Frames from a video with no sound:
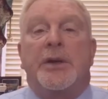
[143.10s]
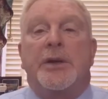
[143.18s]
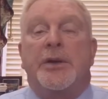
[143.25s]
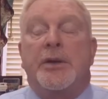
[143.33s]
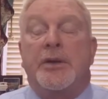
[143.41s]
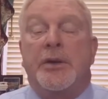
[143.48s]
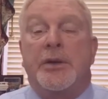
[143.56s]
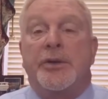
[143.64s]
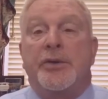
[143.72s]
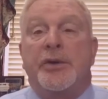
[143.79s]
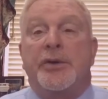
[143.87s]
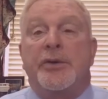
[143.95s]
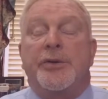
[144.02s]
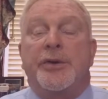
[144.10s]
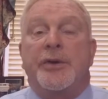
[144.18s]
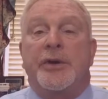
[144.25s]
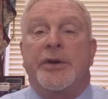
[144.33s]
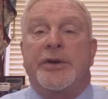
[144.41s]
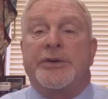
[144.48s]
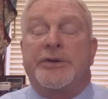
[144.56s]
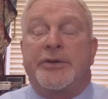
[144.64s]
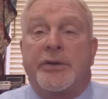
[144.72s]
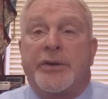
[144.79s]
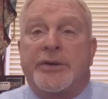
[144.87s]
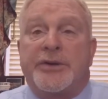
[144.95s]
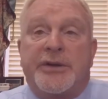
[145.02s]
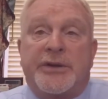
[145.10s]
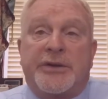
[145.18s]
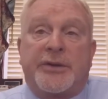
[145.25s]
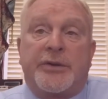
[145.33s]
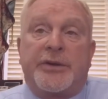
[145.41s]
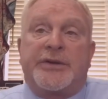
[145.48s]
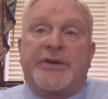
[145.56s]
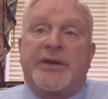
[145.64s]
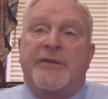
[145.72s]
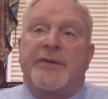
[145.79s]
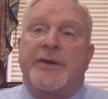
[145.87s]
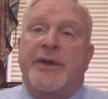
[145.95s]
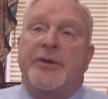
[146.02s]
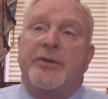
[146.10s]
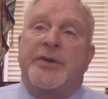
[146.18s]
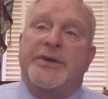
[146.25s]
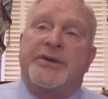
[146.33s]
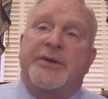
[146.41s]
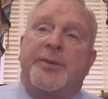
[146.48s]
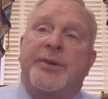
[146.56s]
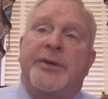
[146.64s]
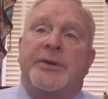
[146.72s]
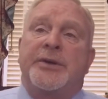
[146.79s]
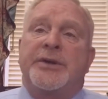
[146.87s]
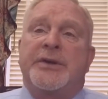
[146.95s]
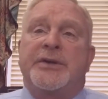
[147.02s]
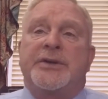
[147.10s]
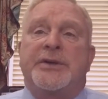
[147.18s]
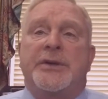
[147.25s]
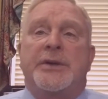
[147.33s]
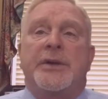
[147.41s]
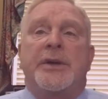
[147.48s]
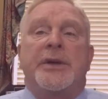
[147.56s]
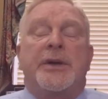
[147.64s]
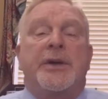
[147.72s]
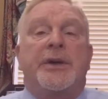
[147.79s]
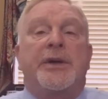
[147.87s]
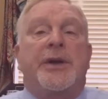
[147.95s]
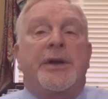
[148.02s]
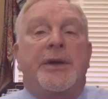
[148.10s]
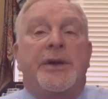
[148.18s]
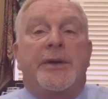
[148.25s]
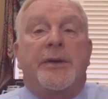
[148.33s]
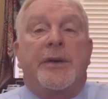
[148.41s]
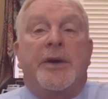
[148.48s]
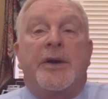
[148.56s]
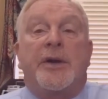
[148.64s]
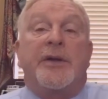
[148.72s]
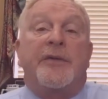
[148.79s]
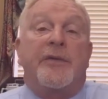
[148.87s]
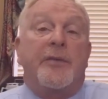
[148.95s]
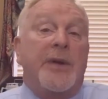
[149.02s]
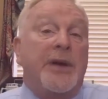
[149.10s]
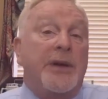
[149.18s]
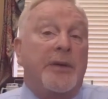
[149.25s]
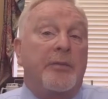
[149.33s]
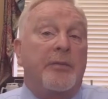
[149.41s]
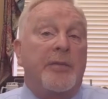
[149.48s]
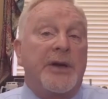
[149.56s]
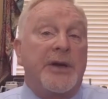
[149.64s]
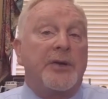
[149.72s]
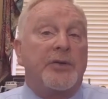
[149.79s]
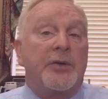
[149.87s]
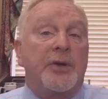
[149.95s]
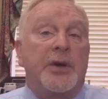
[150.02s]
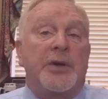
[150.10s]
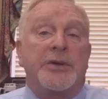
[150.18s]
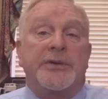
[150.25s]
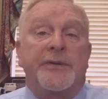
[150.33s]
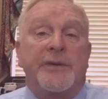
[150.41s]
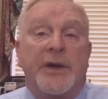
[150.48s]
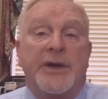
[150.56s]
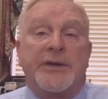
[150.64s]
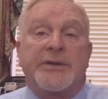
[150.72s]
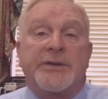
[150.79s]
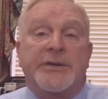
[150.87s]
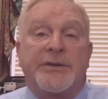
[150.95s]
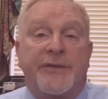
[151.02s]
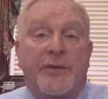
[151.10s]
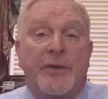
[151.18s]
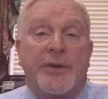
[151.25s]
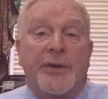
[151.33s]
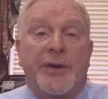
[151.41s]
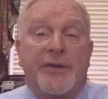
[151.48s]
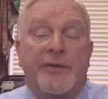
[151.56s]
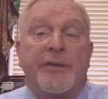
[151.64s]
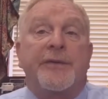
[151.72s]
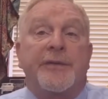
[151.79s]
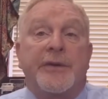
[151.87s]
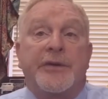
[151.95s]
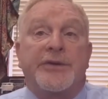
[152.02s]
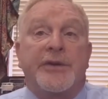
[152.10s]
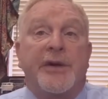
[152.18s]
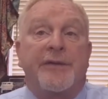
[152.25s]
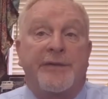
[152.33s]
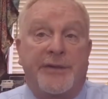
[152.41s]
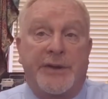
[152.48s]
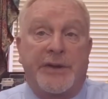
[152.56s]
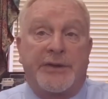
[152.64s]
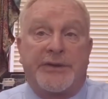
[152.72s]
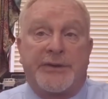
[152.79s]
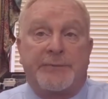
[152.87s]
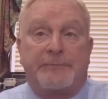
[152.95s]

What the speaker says: During the 30s, 36, 37, they increased the penalties, and they even made a mandatory loss of license for even a first offense.